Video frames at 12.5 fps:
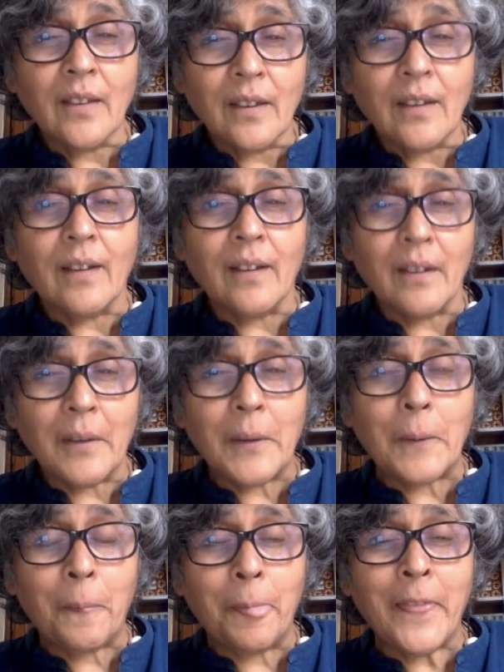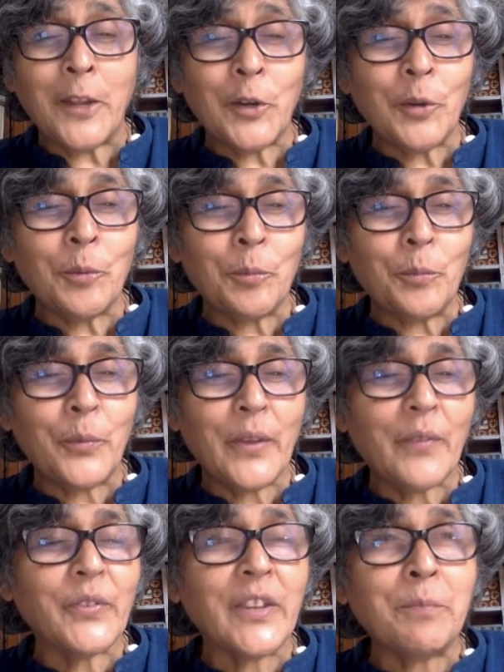we
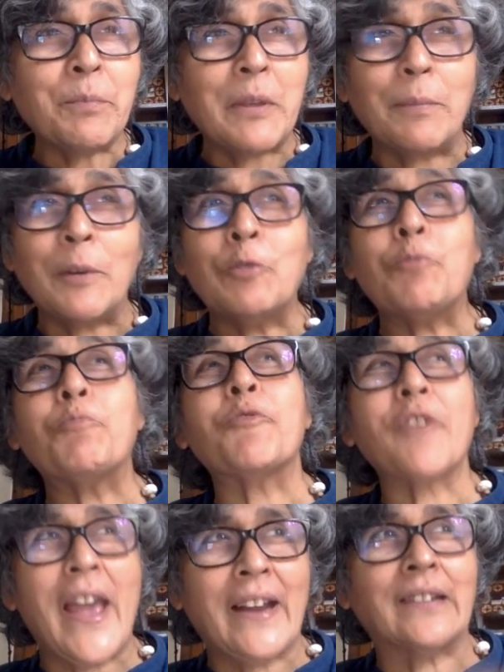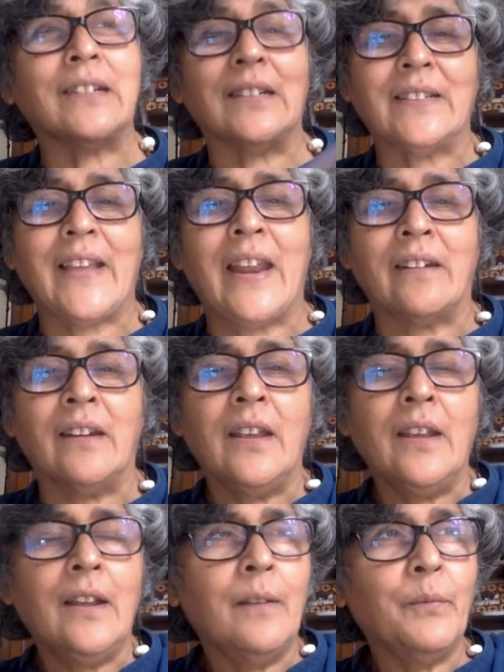have seen people who practice and
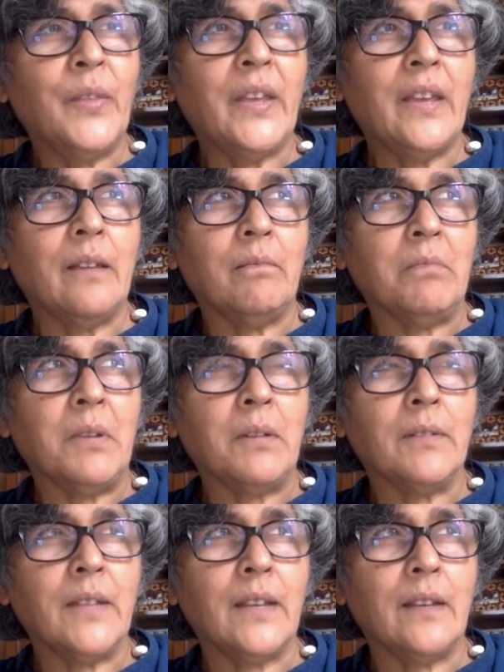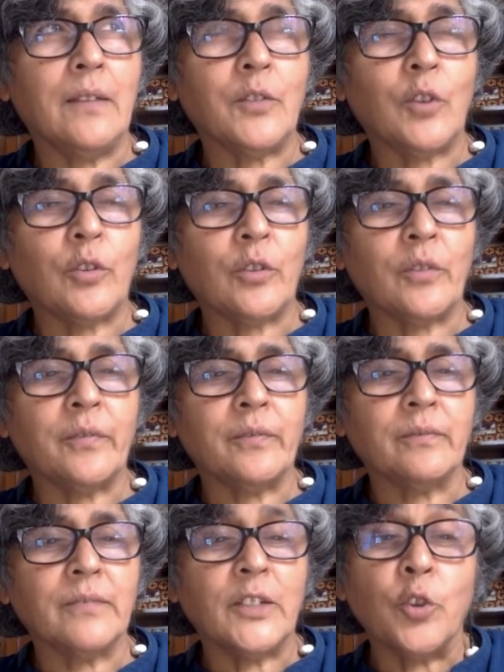they sort of
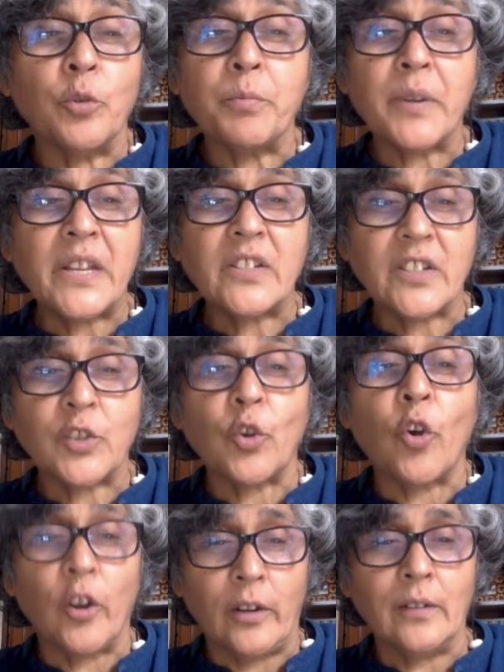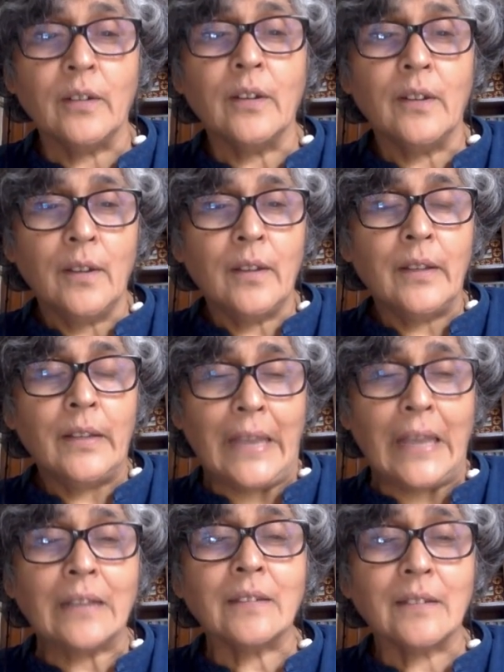they don't preach at all.
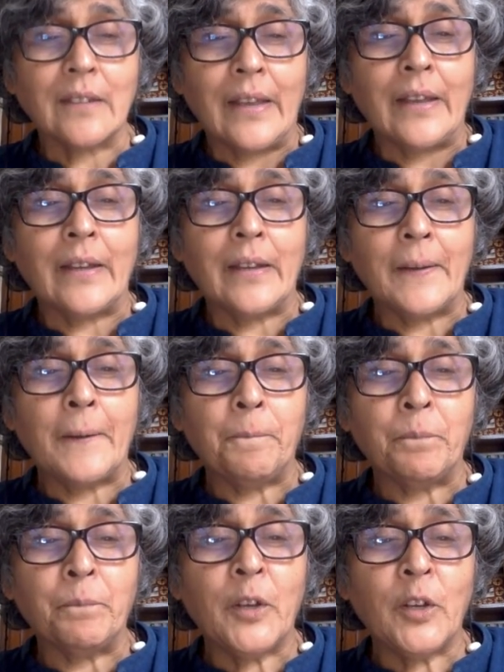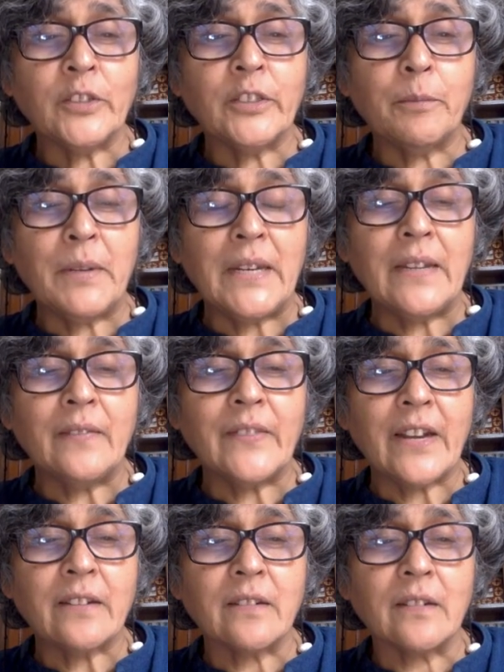Yes, because they believe
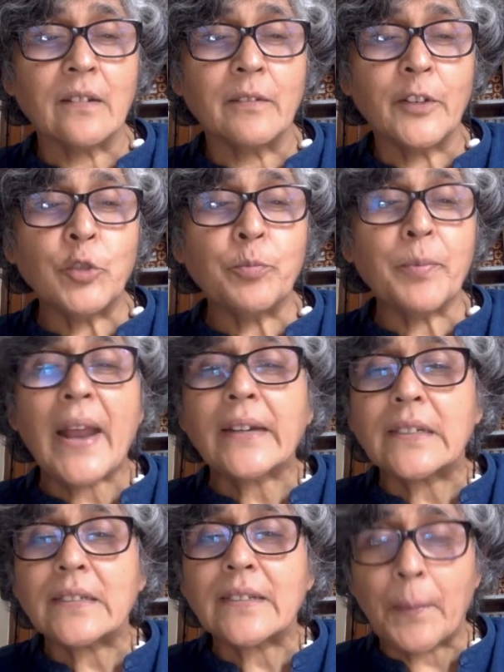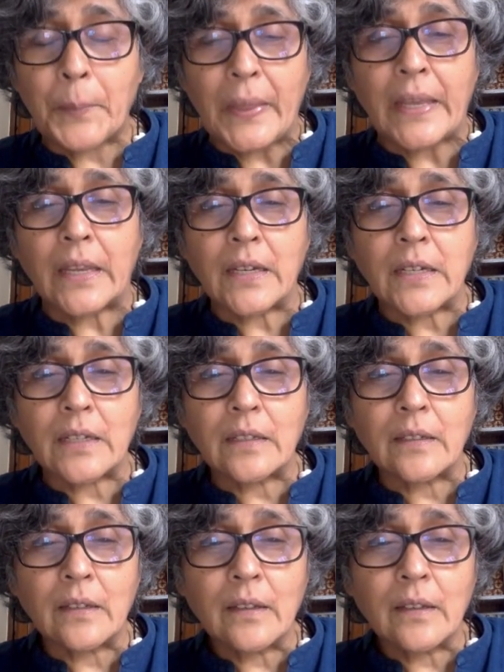that when you practice something, it is